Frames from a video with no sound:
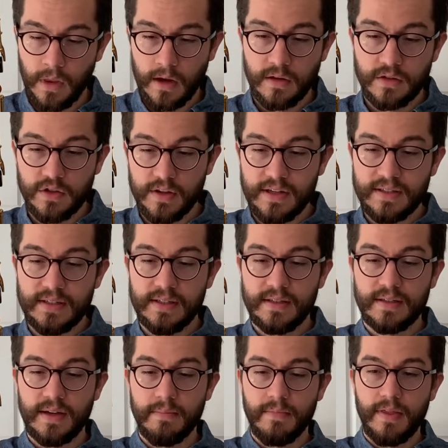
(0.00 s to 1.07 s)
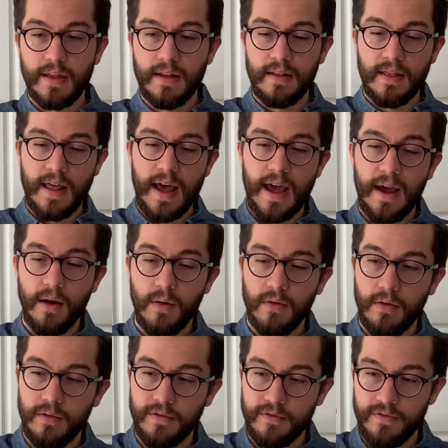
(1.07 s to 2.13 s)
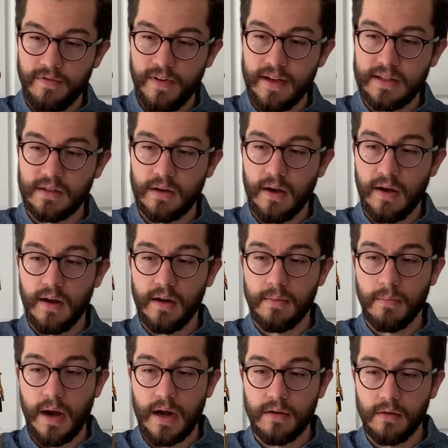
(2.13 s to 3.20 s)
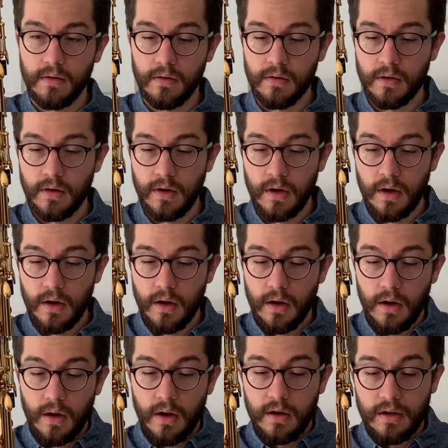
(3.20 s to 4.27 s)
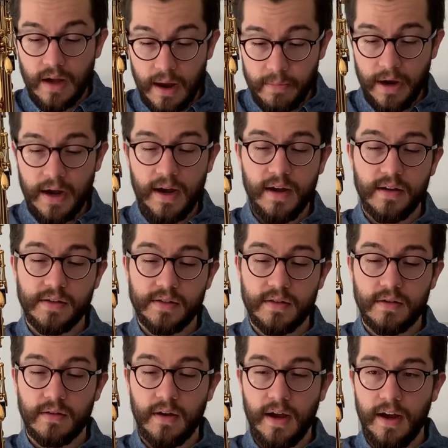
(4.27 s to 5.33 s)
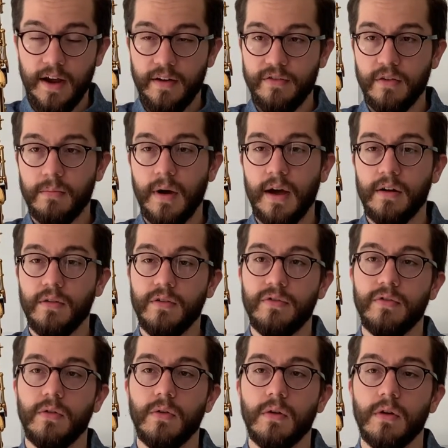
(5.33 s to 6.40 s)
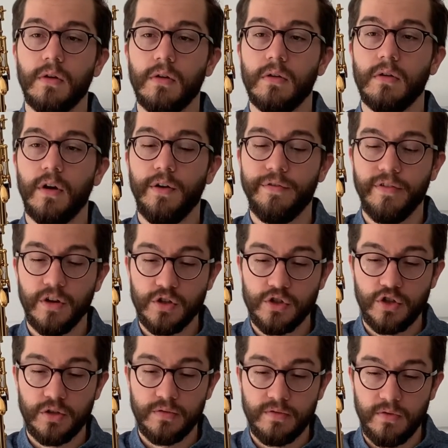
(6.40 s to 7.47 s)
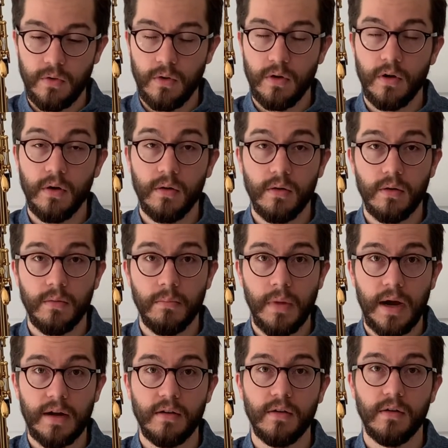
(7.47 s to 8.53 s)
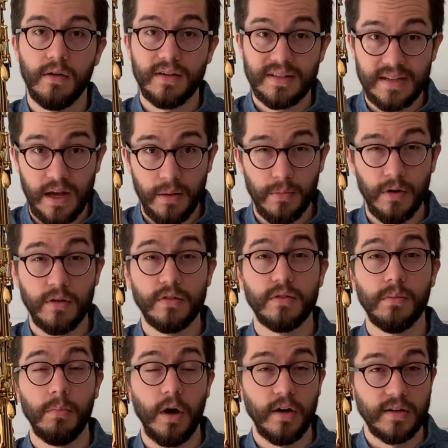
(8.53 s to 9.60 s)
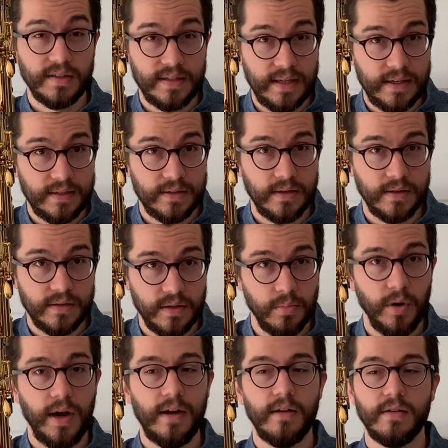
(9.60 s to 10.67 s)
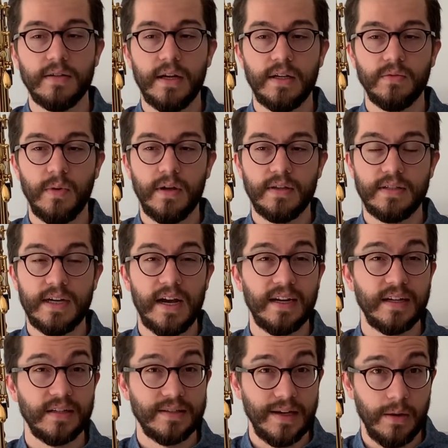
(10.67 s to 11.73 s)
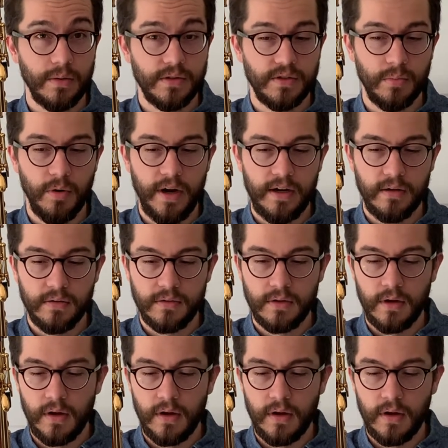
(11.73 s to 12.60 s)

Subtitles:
So this is something that fits on modern Yamahas. I have a version for modern Selmers, Mark VI sopranos, as well as Yanagasawa sopranos.